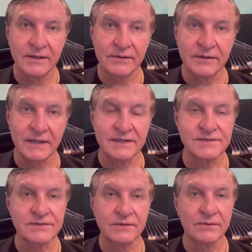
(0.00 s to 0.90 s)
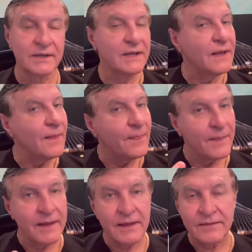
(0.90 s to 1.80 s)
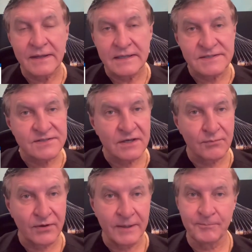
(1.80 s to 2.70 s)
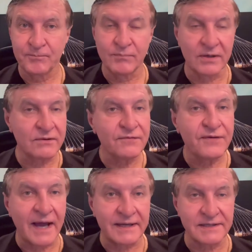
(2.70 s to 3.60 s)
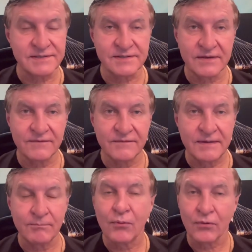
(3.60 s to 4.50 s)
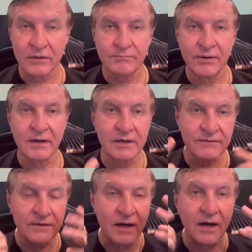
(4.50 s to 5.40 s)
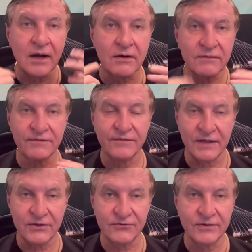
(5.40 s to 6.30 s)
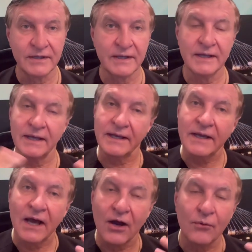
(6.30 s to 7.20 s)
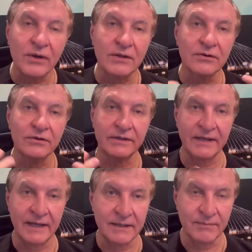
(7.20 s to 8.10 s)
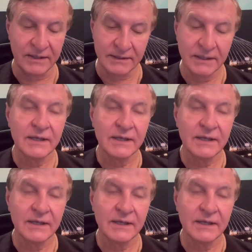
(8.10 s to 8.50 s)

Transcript: Okay, so in summary, buccal fat is an important part of our face and how we look and animate.